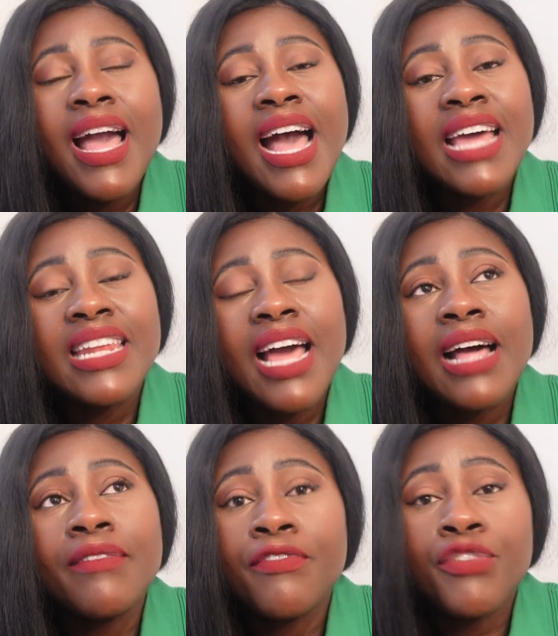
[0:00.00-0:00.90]

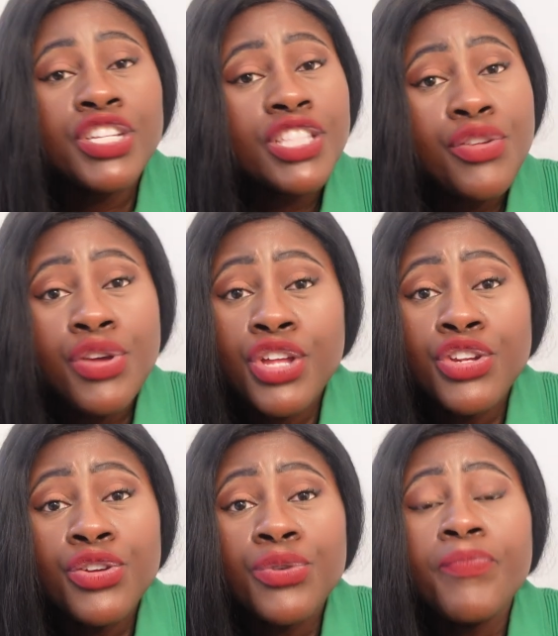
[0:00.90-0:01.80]
And first thing you can
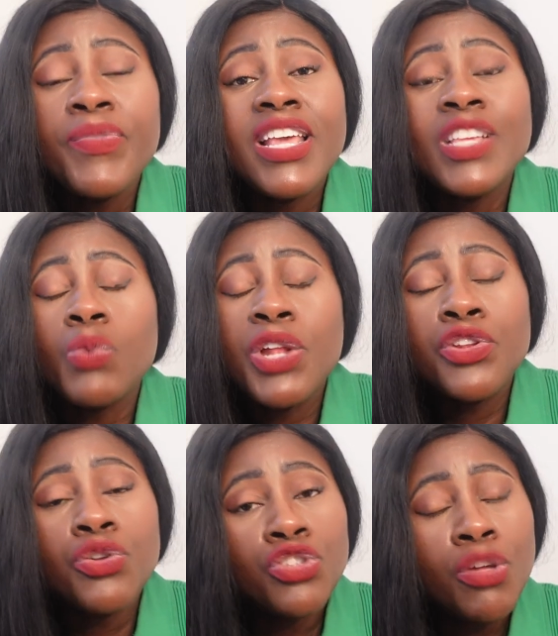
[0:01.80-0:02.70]
do is, when you
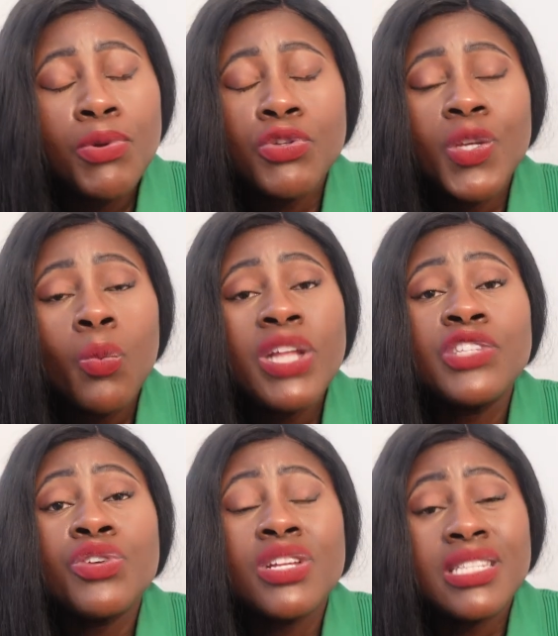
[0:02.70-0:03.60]
don't stop losing weight,
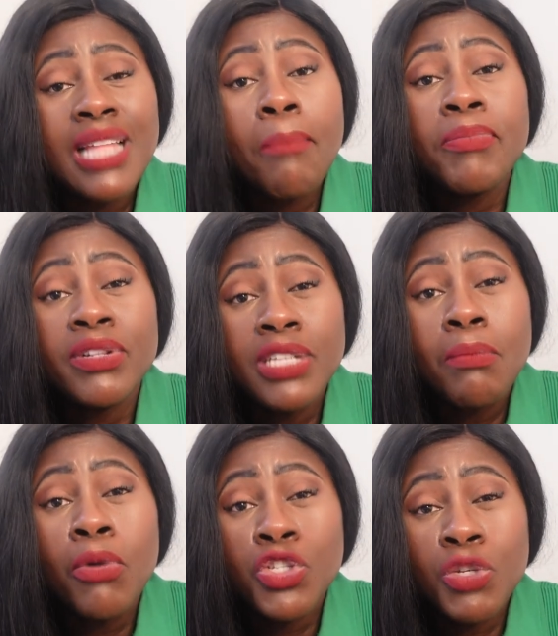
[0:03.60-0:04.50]
you can start building
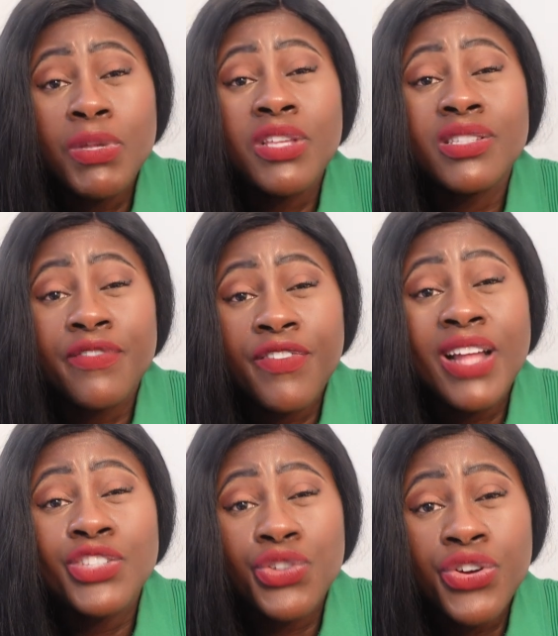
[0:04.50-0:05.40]
muscle, because the
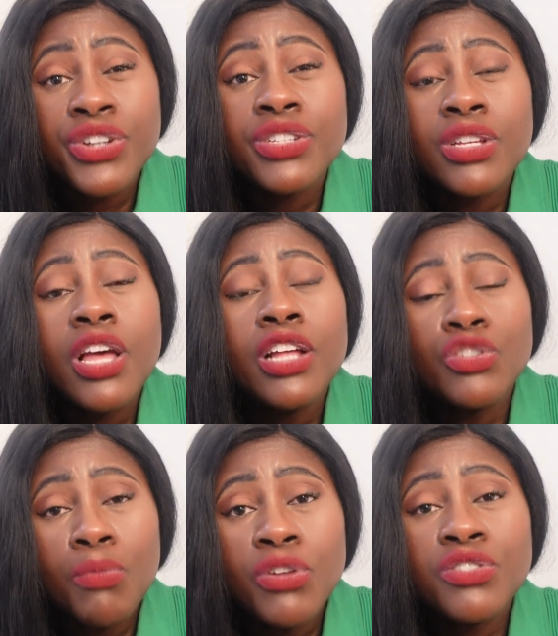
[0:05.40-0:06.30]
fat turns
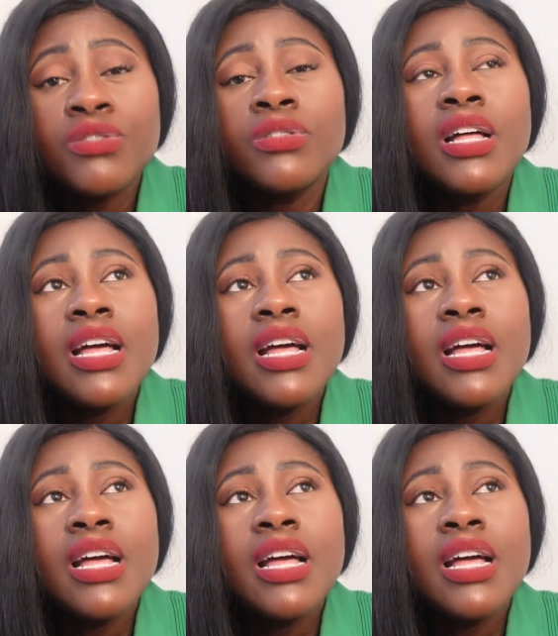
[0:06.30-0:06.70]
to muscle.